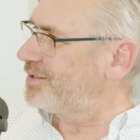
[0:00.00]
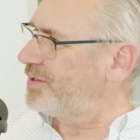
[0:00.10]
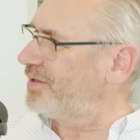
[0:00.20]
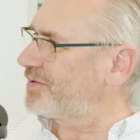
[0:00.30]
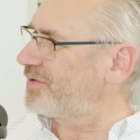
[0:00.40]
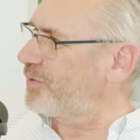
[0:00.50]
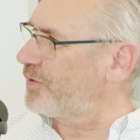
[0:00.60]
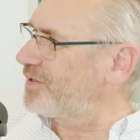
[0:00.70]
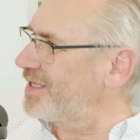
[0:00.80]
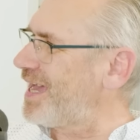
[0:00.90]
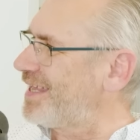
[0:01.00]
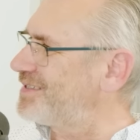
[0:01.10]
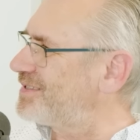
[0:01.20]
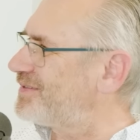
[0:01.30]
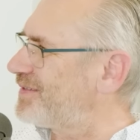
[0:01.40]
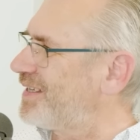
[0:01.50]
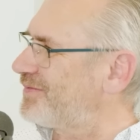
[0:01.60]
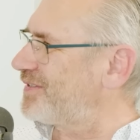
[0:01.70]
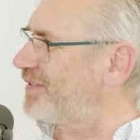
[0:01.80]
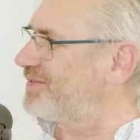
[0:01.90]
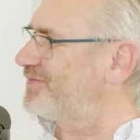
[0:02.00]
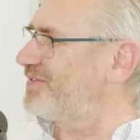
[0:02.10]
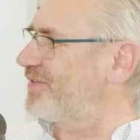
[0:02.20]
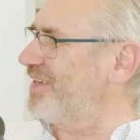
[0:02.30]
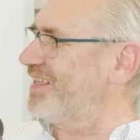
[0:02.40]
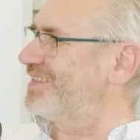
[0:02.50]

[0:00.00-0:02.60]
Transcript: Did you look through all the ads after you've driven it?